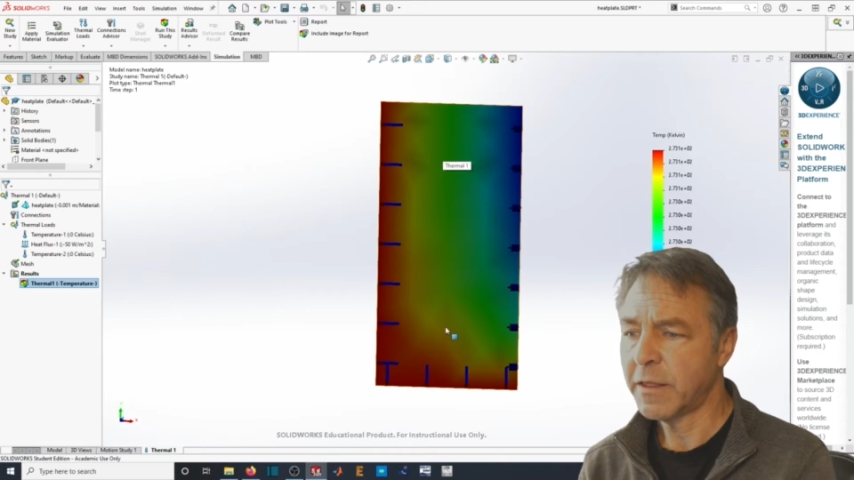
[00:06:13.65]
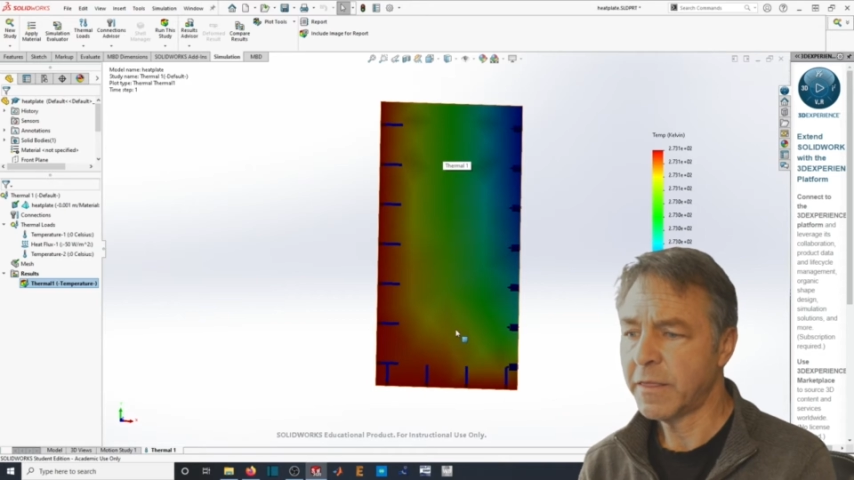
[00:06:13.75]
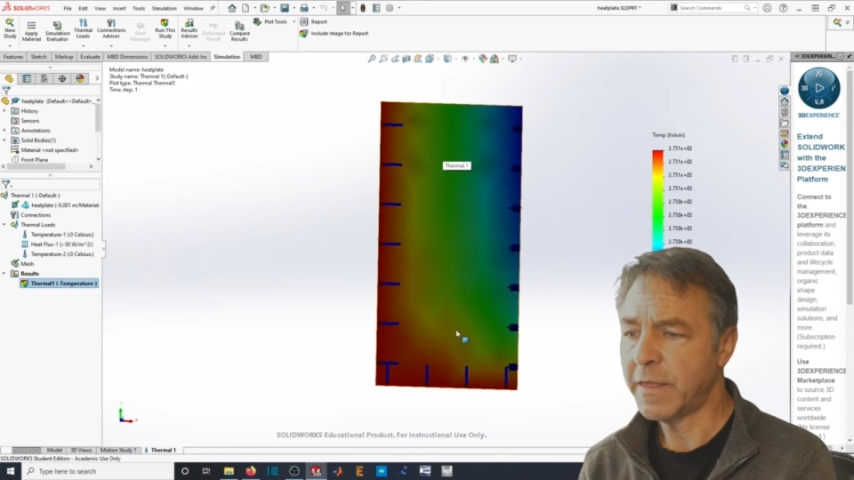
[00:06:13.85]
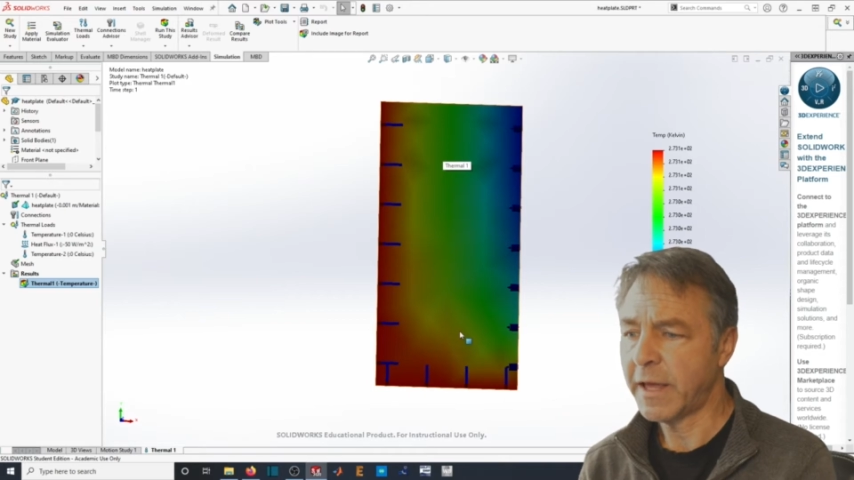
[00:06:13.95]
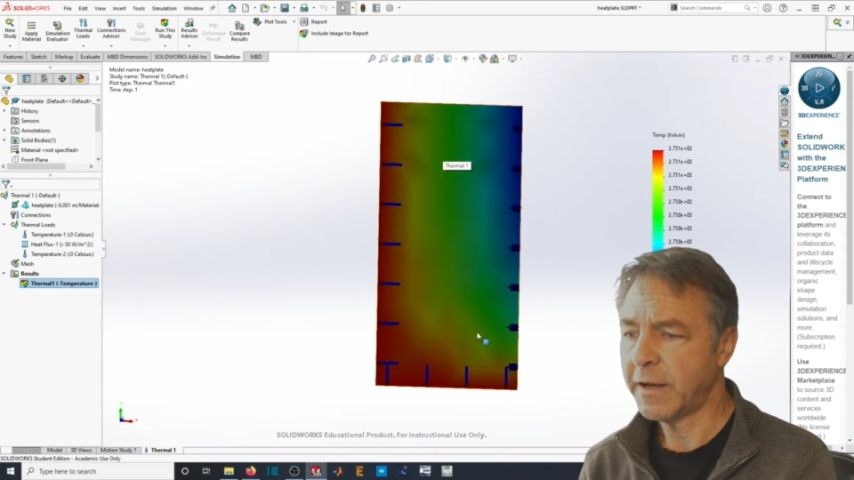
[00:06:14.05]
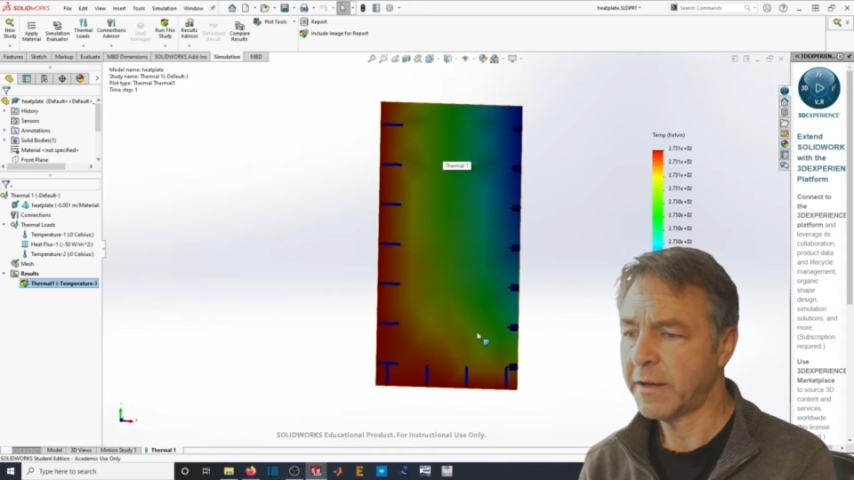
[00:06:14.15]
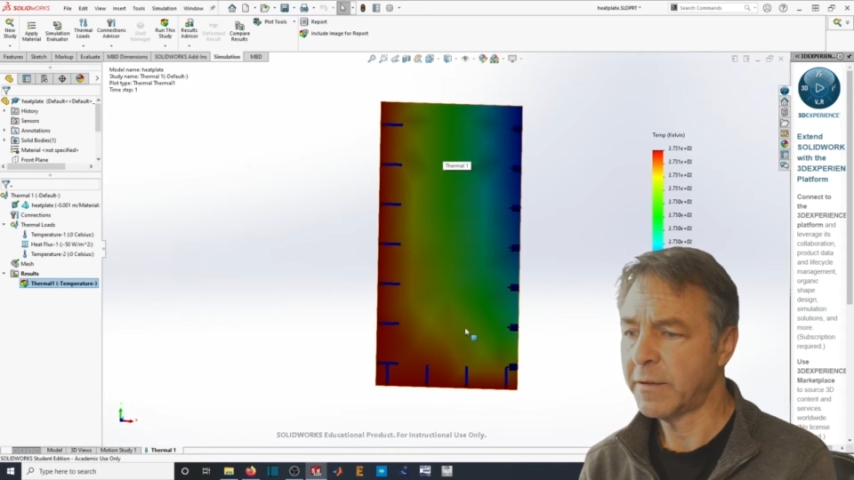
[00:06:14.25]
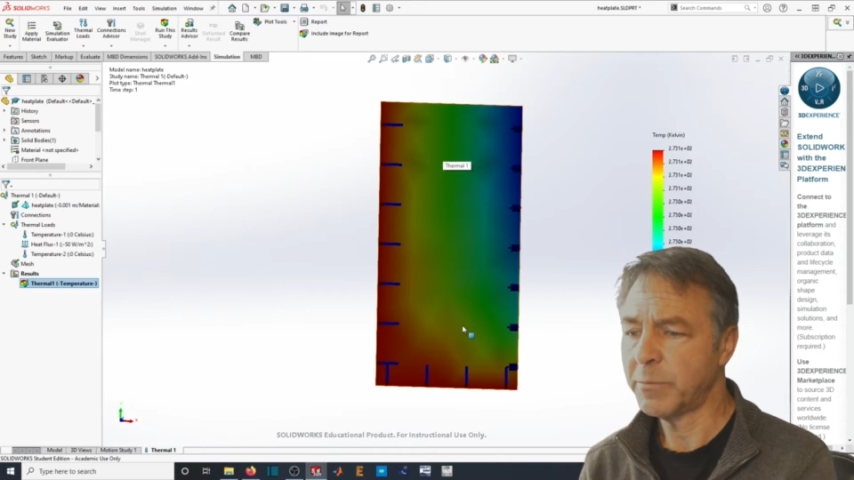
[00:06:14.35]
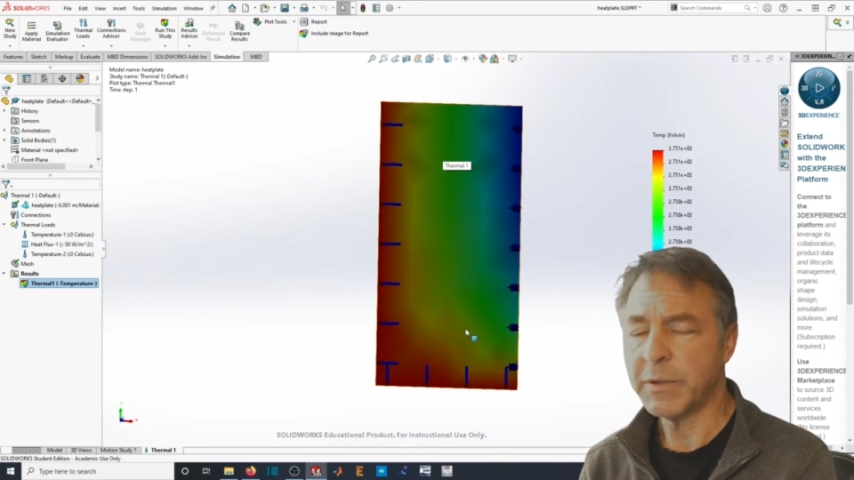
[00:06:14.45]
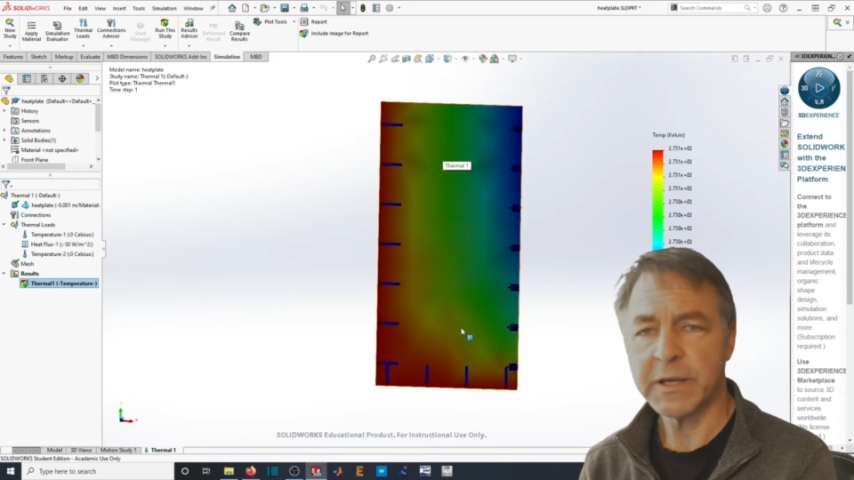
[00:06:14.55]
that
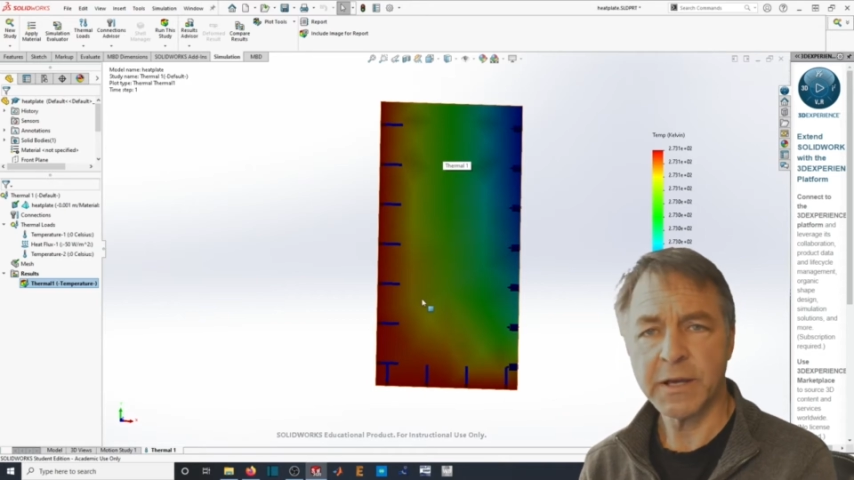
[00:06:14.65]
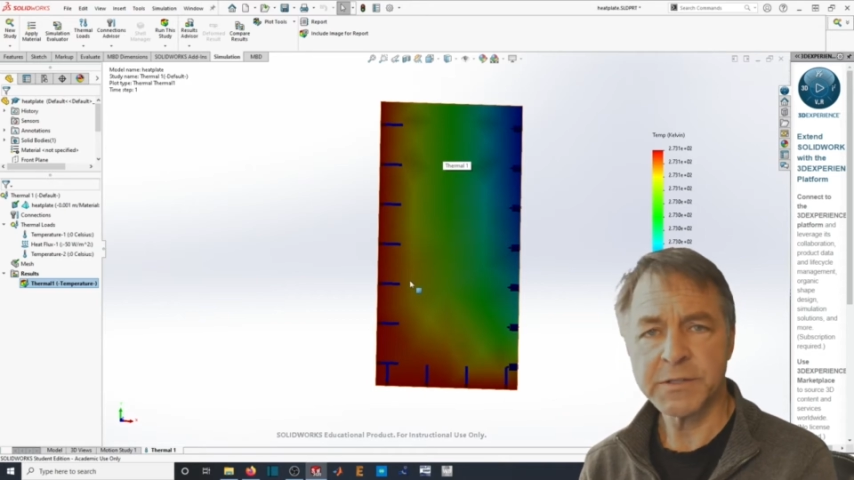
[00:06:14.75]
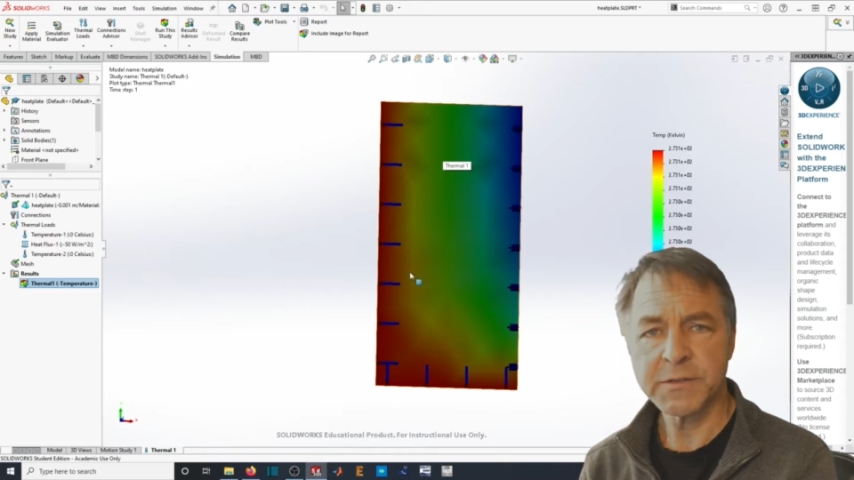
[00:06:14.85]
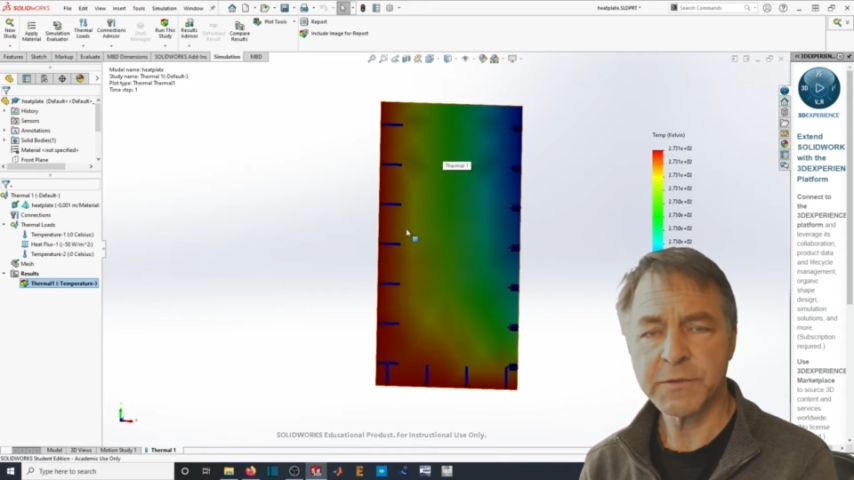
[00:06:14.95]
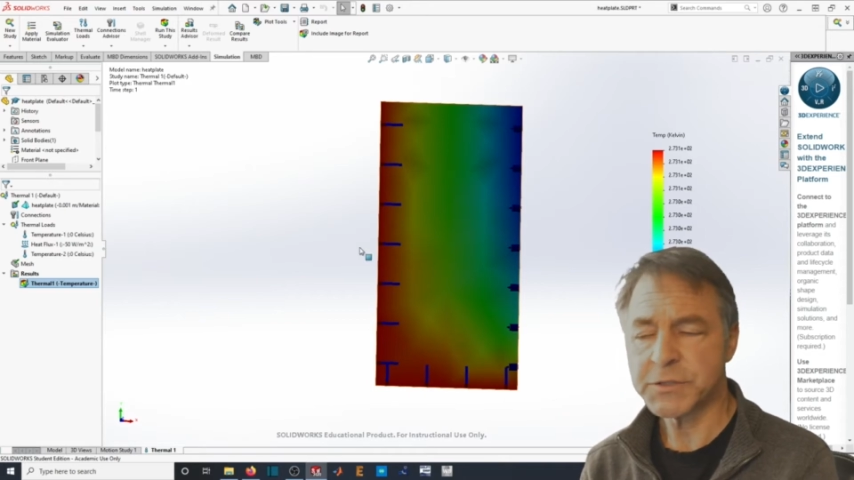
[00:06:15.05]
because of the